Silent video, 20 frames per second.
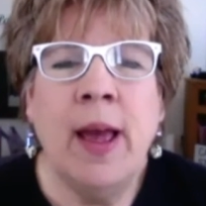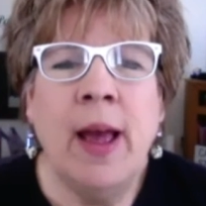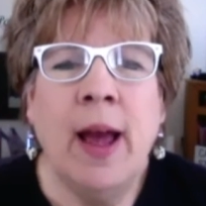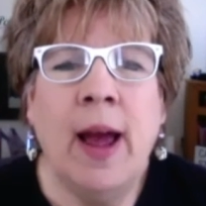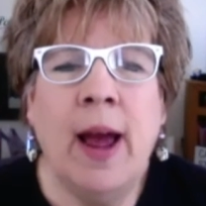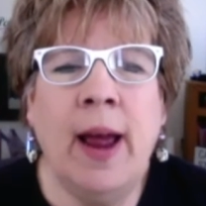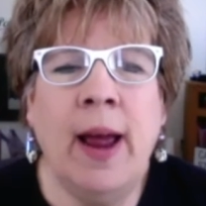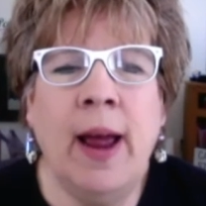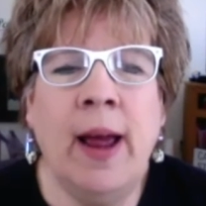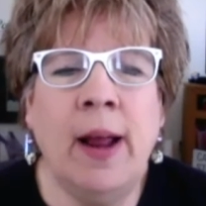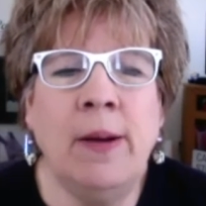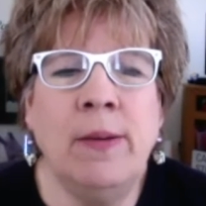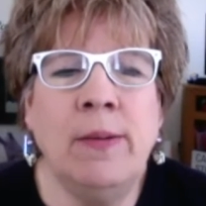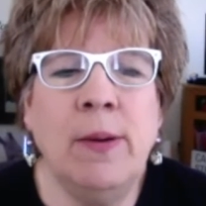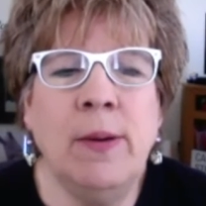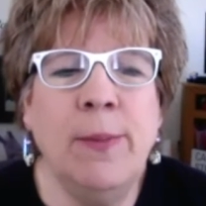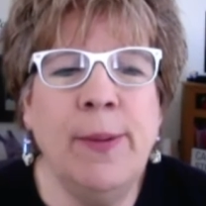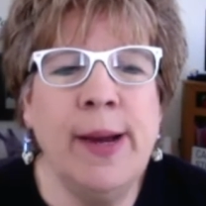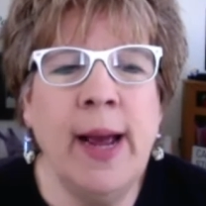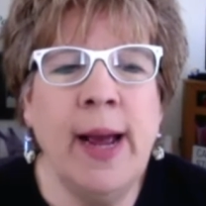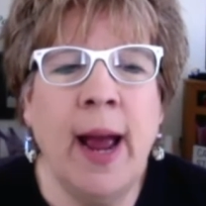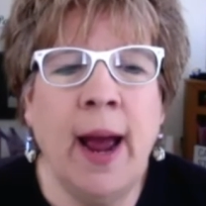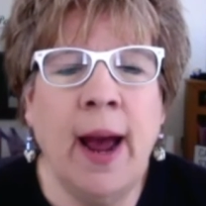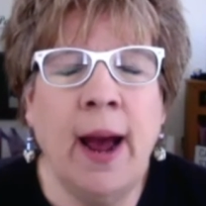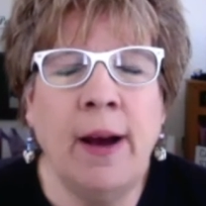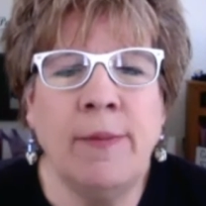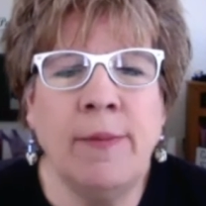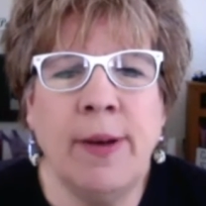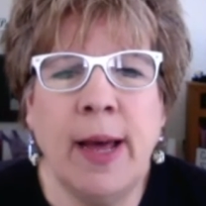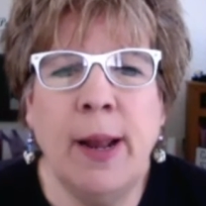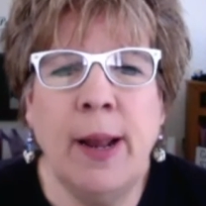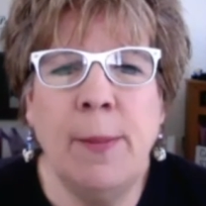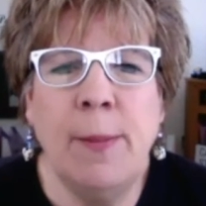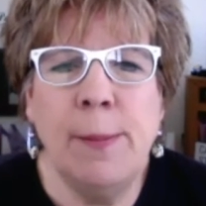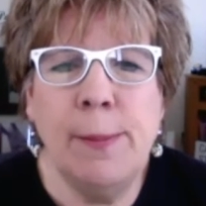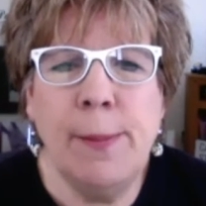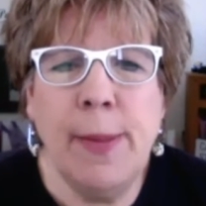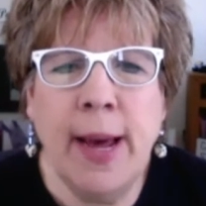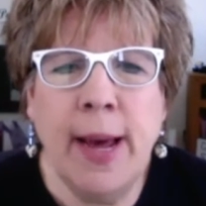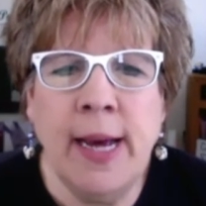And we have an
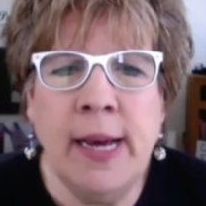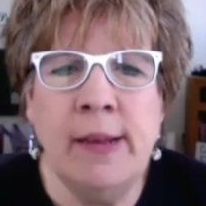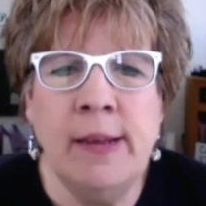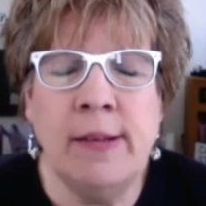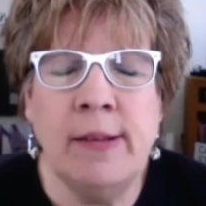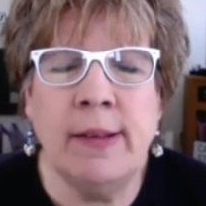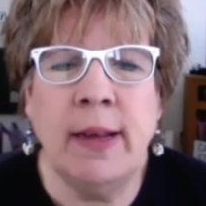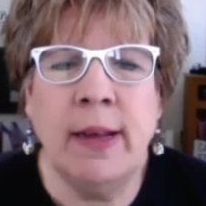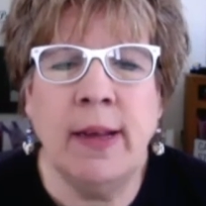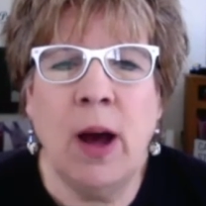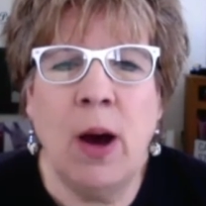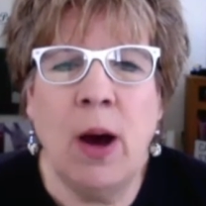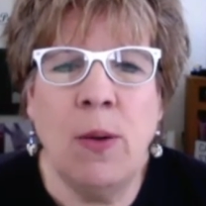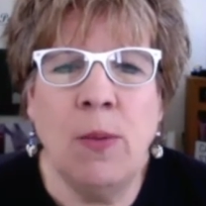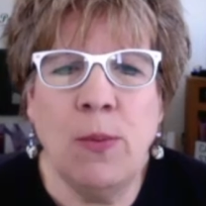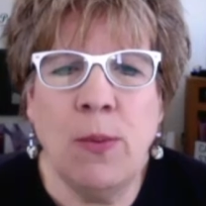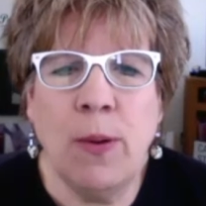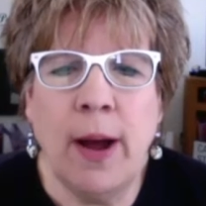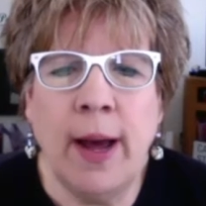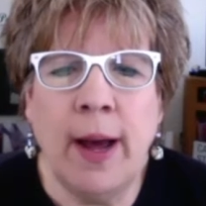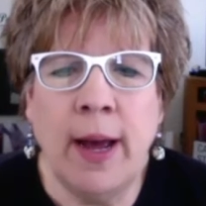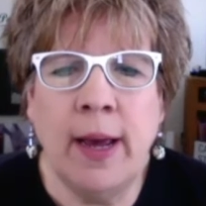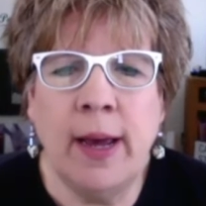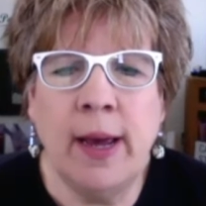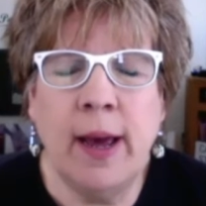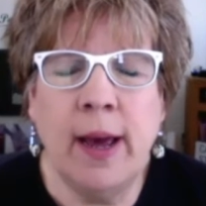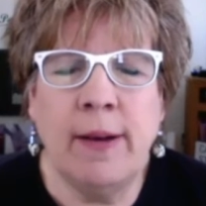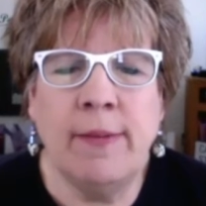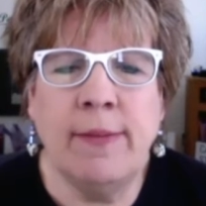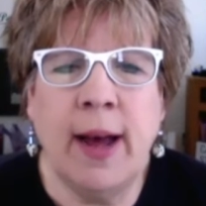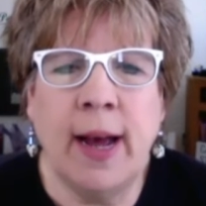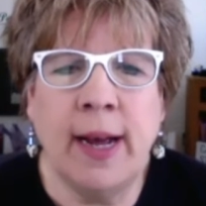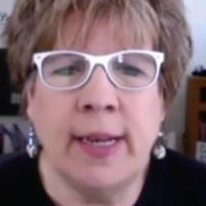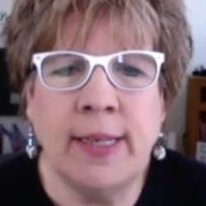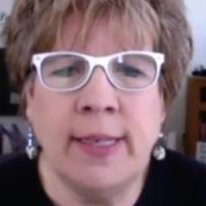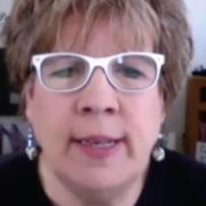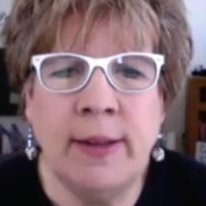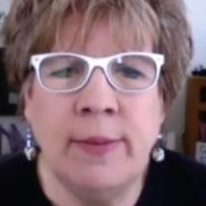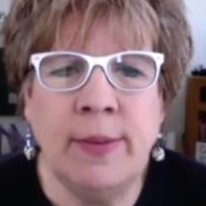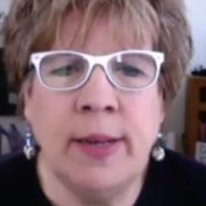amazing array of
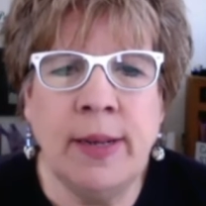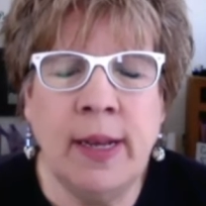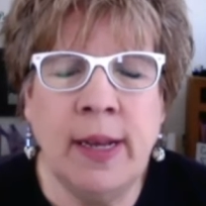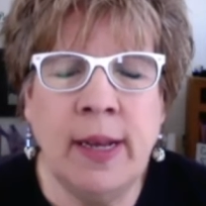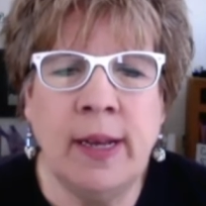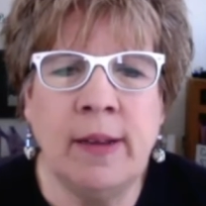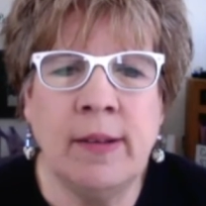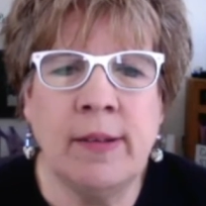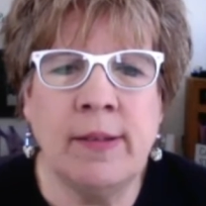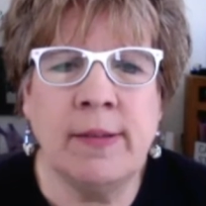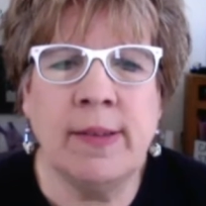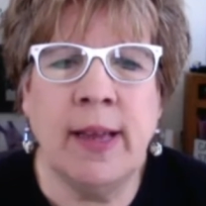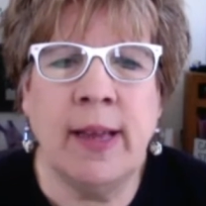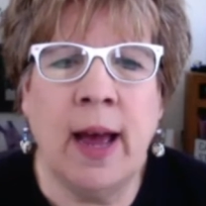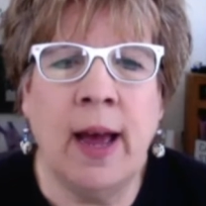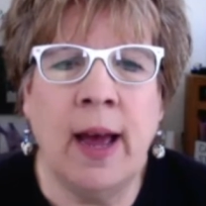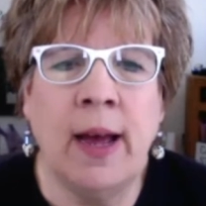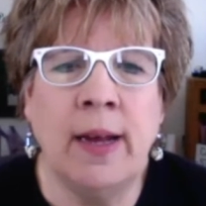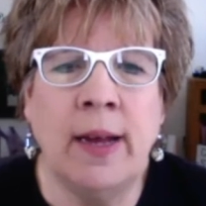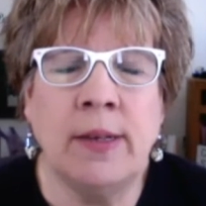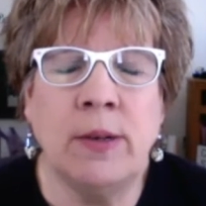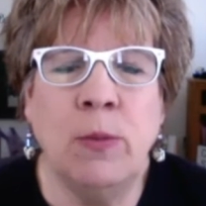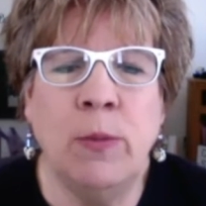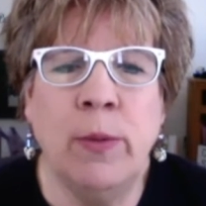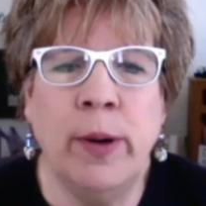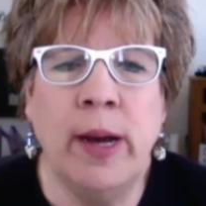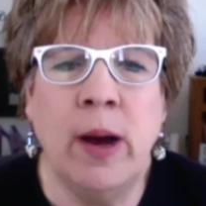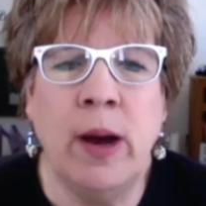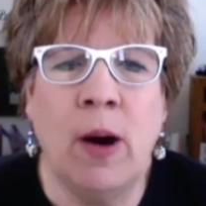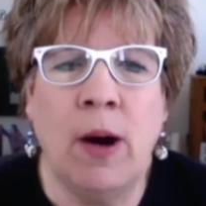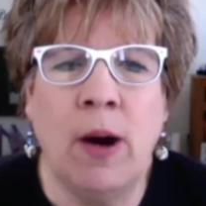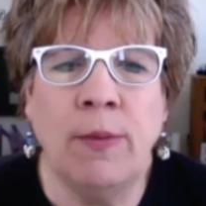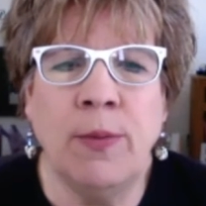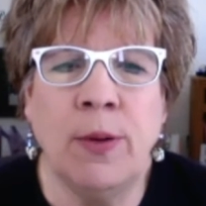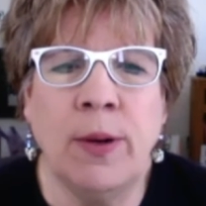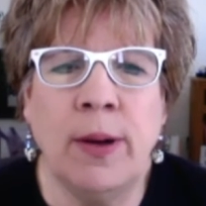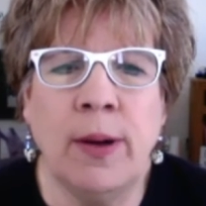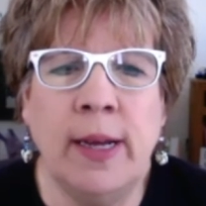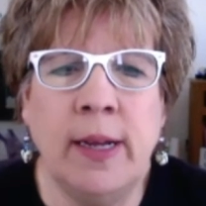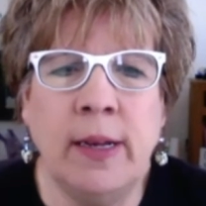activities that we
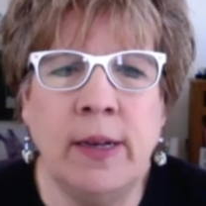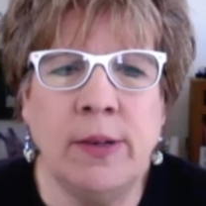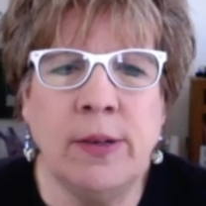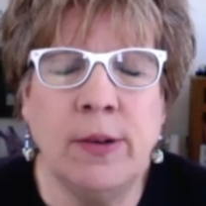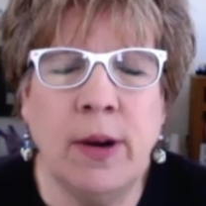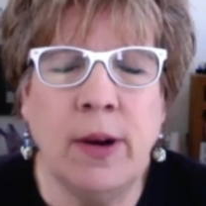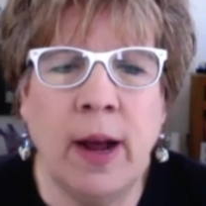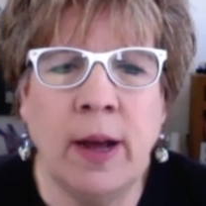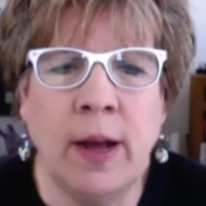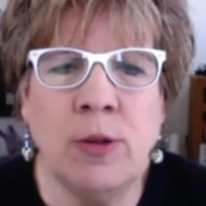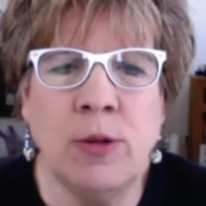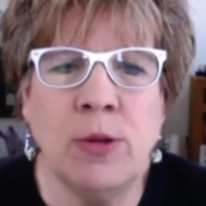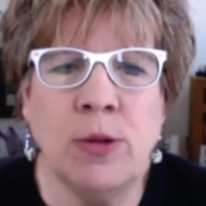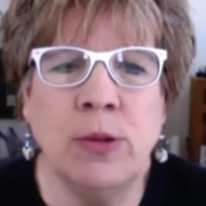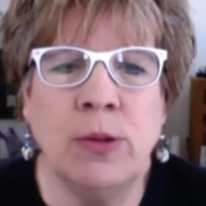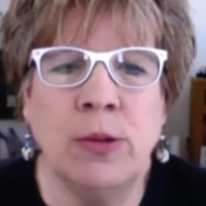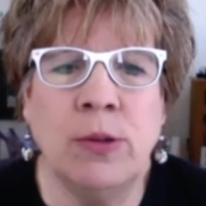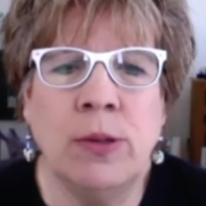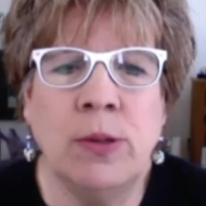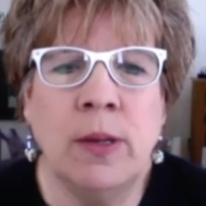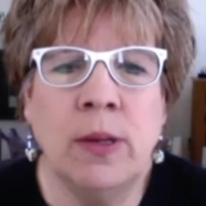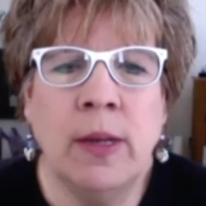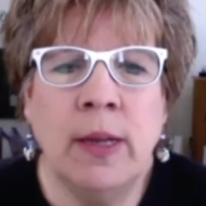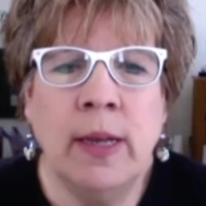offer international